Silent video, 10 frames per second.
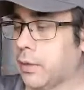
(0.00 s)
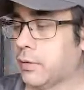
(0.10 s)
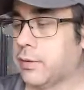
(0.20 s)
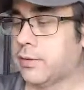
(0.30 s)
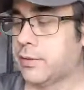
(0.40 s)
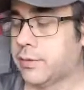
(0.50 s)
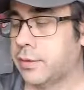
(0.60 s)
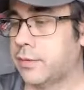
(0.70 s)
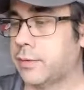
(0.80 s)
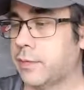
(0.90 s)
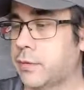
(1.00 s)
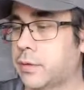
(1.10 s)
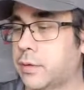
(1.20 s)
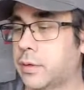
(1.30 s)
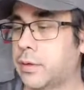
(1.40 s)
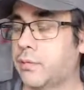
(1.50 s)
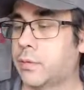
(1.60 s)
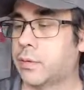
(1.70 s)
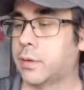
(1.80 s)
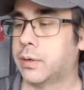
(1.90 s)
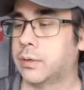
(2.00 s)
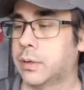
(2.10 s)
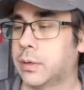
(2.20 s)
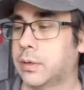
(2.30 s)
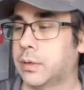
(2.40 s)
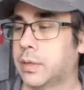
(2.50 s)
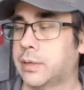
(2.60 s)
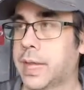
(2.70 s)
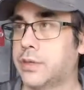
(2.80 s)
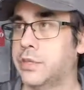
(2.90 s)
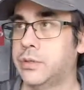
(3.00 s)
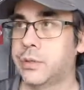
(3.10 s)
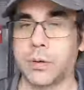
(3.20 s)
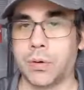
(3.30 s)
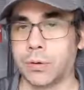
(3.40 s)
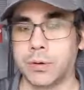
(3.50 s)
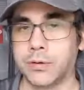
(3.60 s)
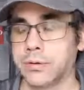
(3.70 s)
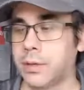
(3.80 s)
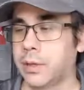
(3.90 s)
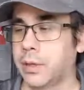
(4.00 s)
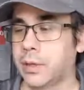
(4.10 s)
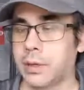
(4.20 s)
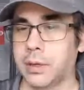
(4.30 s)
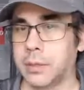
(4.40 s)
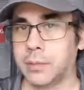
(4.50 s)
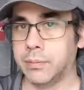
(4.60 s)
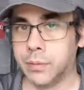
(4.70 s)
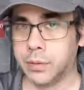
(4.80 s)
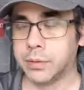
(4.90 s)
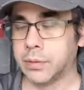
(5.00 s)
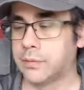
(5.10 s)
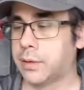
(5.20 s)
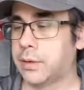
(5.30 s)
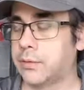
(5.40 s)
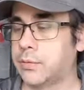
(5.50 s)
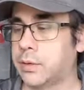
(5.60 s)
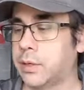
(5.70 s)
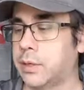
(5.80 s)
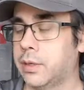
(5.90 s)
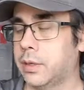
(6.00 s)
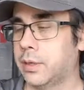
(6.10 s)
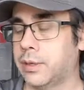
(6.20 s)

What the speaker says: So this stuff is good for attaching to a horse, a mule if there is one,